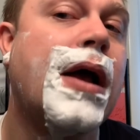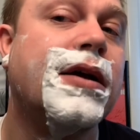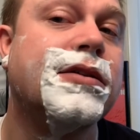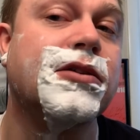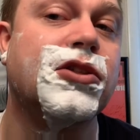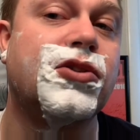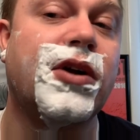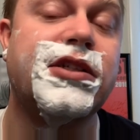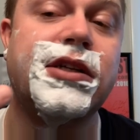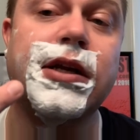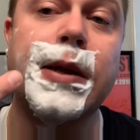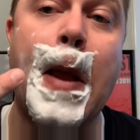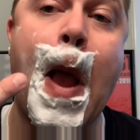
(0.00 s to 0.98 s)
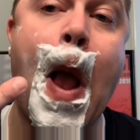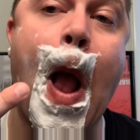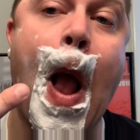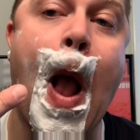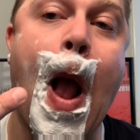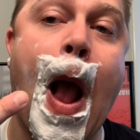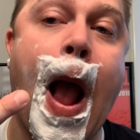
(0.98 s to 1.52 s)
So stretching
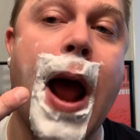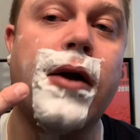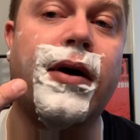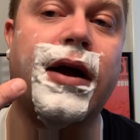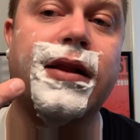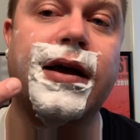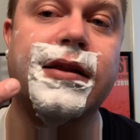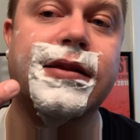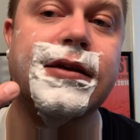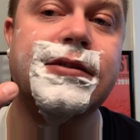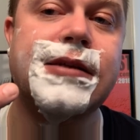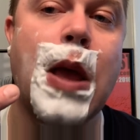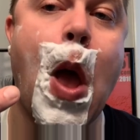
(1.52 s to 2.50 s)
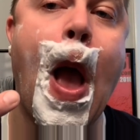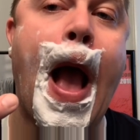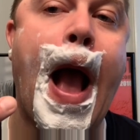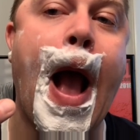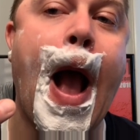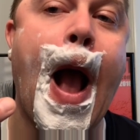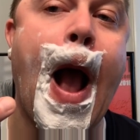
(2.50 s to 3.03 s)
right like this
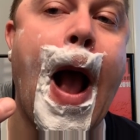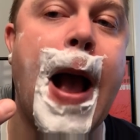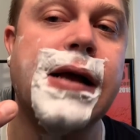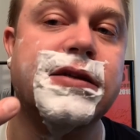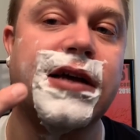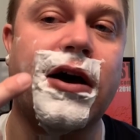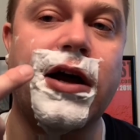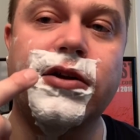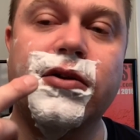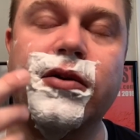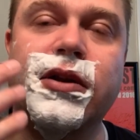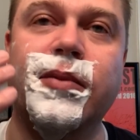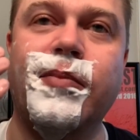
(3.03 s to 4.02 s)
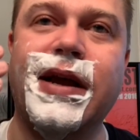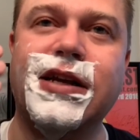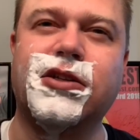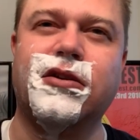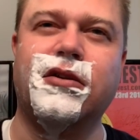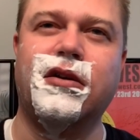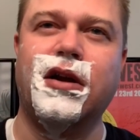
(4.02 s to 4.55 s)
is how I do to make
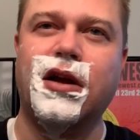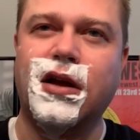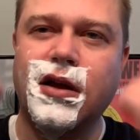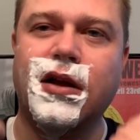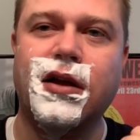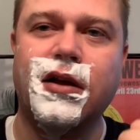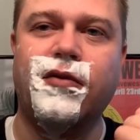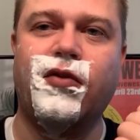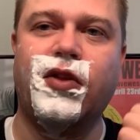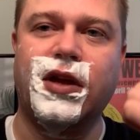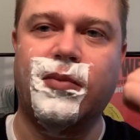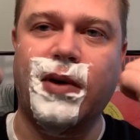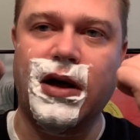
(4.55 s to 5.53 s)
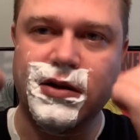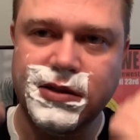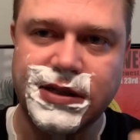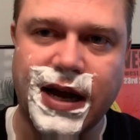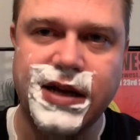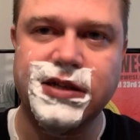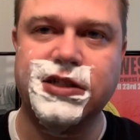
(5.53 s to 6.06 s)
sure, if you think about
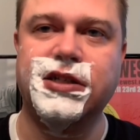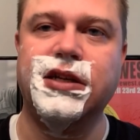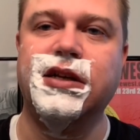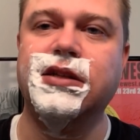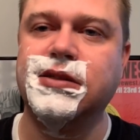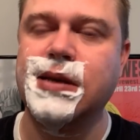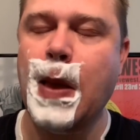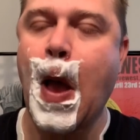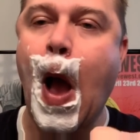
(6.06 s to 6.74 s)
tight sheets,